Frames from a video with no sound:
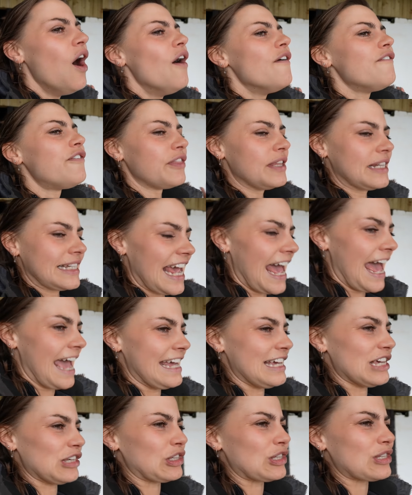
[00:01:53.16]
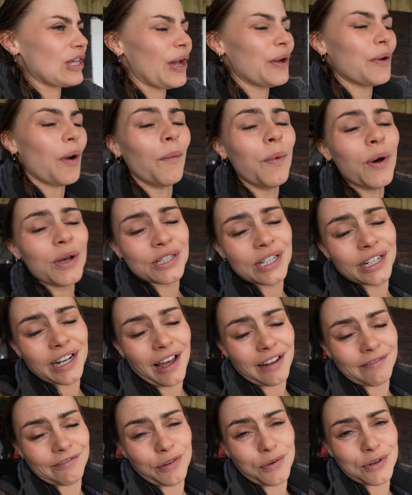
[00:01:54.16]
for the day. So wasn't
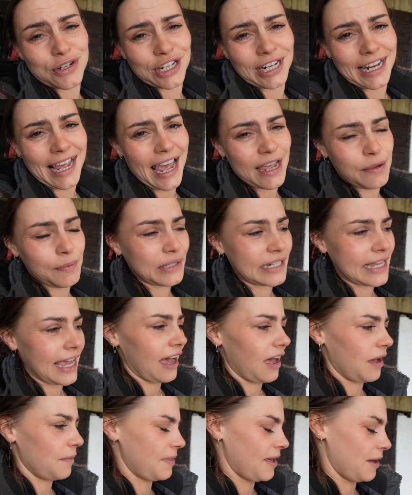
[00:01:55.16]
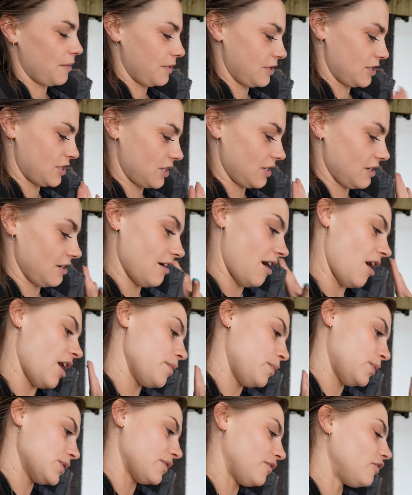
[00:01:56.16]
unfortunately able to get up there, which
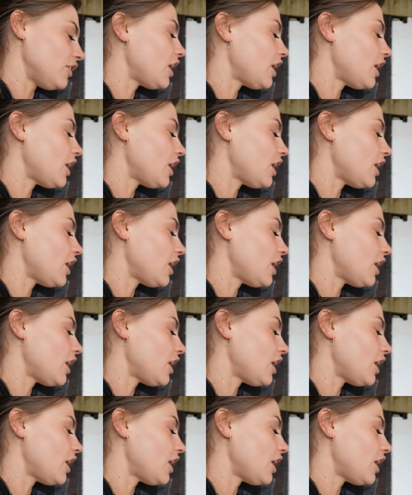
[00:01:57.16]
I would have